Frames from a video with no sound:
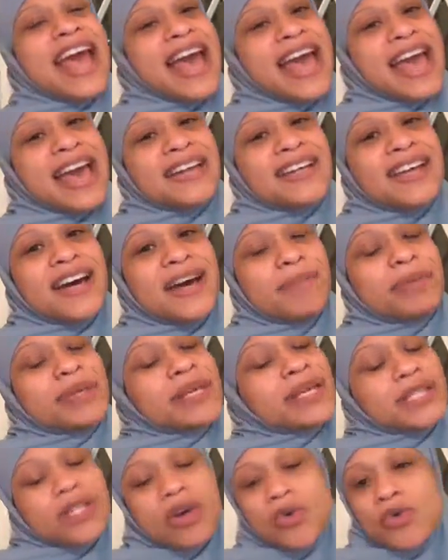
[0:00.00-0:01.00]
And uh,
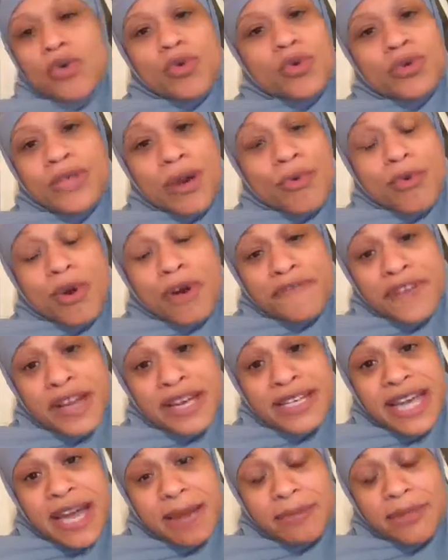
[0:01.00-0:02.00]
please don't Google that word
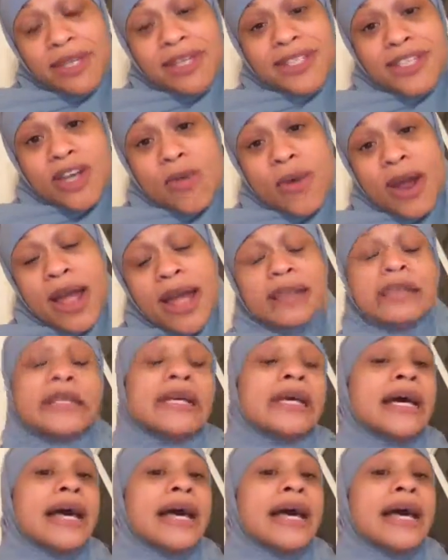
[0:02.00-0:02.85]
fantabulous, all right?